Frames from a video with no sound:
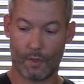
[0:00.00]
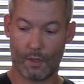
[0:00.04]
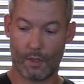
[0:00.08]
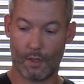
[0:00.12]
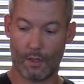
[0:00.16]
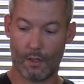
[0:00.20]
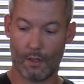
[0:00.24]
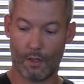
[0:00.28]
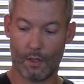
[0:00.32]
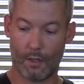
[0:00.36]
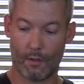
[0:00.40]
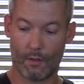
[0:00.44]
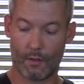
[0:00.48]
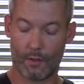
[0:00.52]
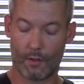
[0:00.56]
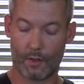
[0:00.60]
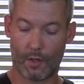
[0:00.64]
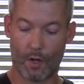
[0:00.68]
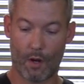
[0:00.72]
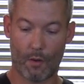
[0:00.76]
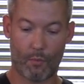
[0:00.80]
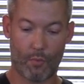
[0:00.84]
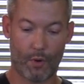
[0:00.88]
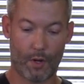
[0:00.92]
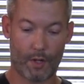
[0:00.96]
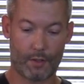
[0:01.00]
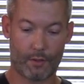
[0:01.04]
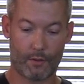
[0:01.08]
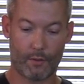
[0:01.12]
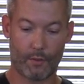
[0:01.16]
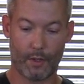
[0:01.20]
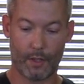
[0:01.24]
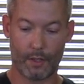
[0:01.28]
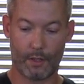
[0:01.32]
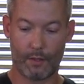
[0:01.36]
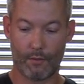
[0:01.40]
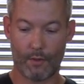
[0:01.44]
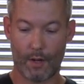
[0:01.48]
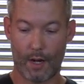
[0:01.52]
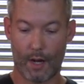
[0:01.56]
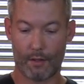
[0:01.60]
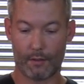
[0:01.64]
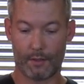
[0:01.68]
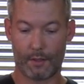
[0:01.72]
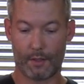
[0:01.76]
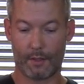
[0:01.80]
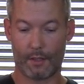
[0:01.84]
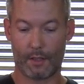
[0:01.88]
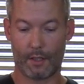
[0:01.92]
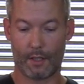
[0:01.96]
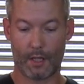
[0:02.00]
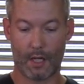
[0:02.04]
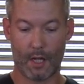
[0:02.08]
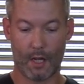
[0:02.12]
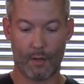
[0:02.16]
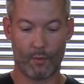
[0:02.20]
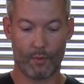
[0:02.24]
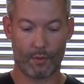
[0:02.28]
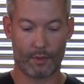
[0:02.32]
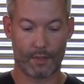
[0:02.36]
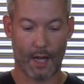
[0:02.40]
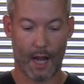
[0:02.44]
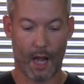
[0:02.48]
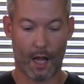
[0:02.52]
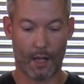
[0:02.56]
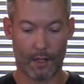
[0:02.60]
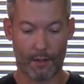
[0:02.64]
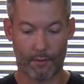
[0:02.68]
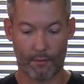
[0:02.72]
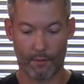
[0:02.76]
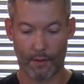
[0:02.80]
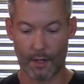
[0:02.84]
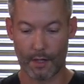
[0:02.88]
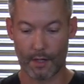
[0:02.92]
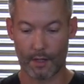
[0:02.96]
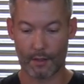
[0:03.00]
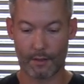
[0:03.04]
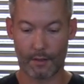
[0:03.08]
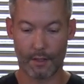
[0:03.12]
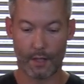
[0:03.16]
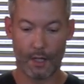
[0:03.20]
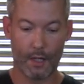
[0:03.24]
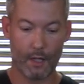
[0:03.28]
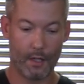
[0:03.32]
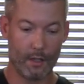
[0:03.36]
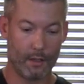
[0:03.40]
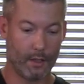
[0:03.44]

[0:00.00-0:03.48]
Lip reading: The scope weighs 22 ounces, and it came with tally rings.